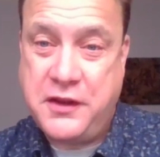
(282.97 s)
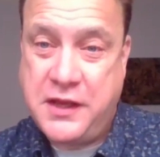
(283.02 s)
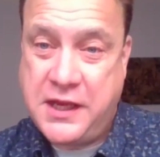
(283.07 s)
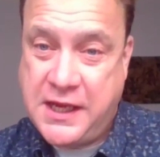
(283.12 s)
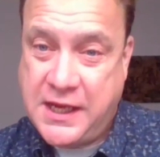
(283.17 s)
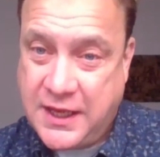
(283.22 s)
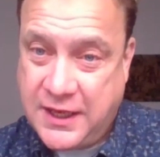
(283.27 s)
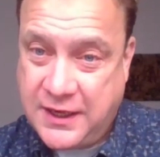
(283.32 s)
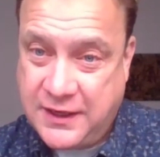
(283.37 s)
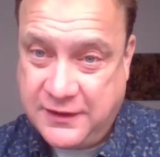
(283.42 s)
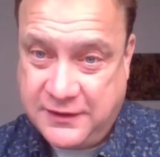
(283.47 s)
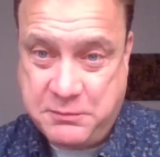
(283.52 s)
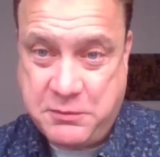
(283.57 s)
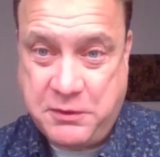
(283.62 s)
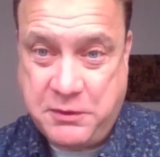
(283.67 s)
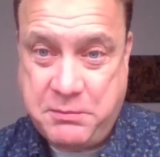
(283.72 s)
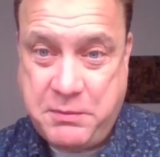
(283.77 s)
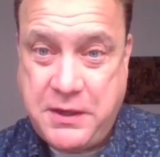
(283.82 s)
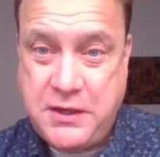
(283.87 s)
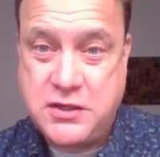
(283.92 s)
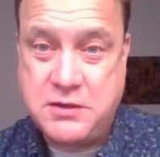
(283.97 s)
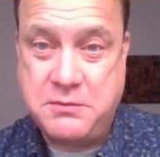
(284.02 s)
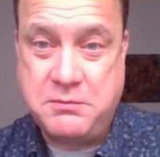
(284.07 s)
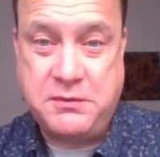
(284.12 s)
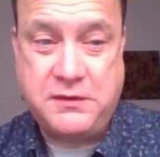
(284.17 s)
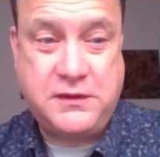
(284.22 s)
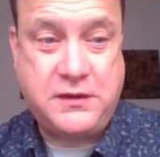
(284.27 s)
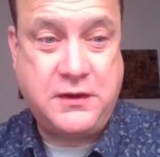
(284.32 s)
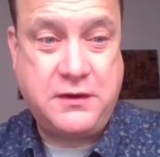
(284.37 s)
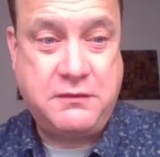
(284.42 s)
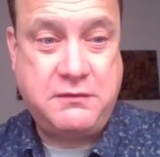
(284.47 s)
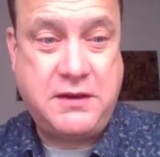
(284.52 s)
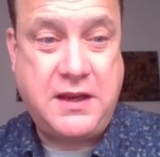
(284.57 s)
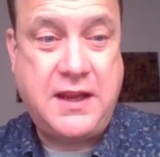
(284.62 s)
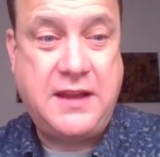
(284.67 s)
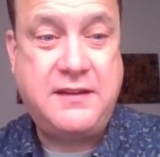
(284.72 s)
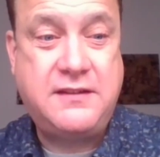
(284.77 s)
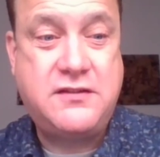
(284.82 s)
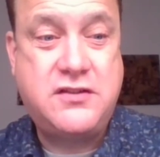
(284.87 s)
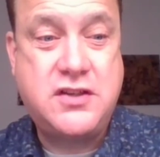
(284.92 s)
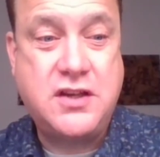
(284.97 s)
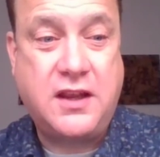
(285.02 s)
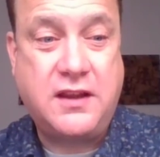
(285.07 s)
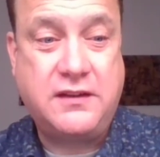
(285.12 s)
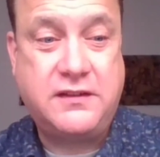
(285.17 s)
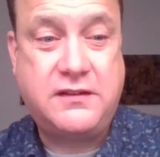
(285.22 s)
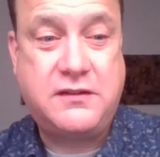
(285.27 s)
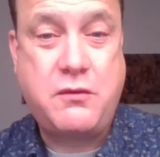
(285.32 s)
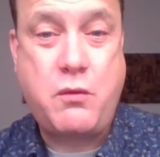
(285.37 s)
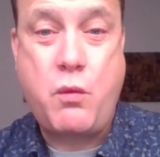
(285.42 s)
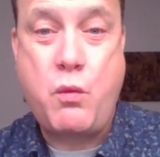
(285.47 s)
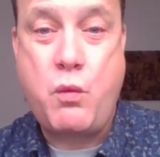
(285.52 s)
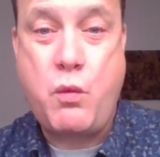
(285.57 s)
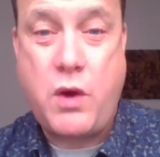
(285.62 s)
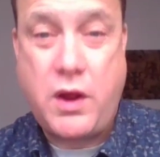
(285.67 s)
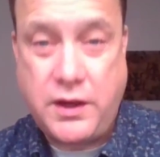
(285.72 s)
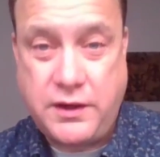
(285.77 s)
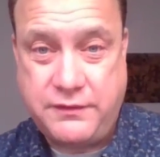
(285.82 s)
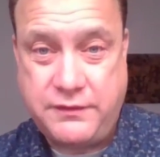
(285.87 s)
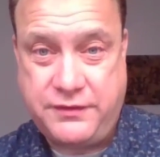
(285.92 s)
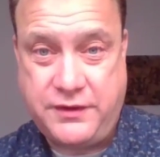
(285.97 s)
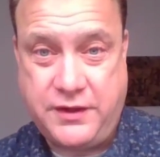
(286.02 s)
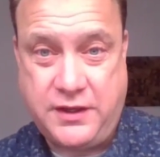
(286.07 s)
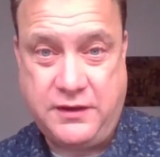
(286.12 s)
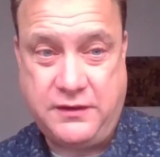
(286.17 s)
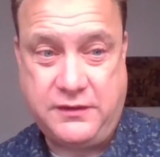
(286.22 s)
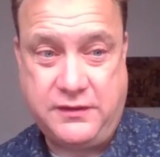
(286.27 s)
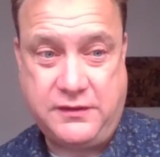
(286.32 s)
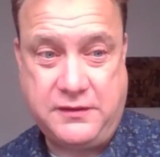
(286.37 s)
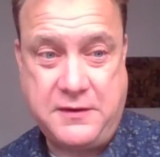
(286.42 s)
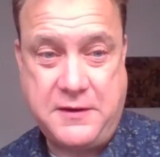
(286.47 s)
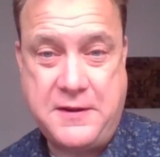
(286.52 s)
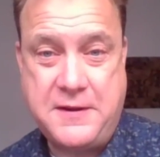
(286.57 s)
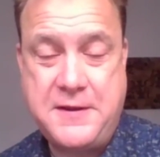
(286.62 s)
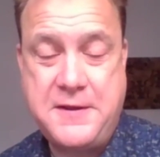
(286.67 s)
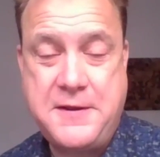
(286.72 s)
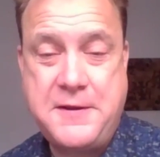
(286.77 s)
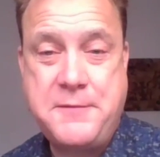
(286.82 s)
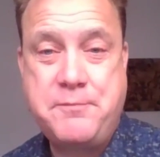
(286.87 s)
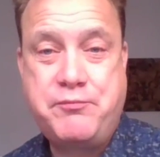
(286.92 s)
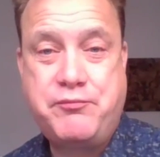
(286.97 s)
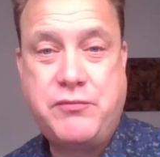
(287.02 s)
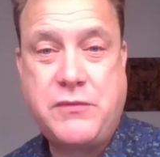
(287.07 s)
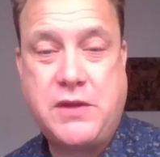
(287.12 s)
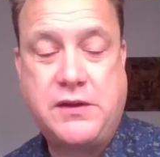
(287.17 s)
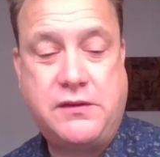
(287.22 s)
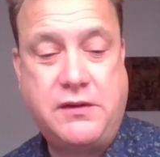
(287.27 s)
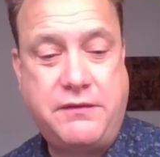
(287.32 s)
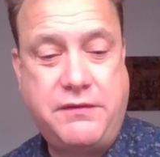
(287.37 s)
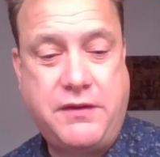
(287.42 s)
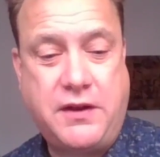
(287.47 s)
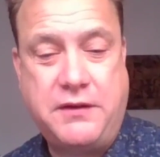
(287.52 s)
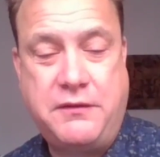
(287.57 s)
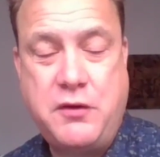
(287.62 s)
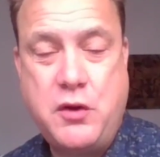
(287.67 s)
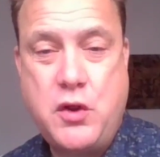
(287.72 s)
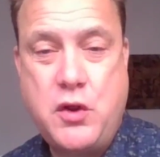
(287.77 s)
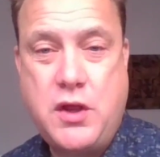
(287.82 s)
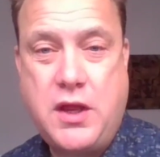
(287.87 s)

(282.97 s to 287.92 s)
the Elizabeth Beauchamp's tomb is just one of those. So if I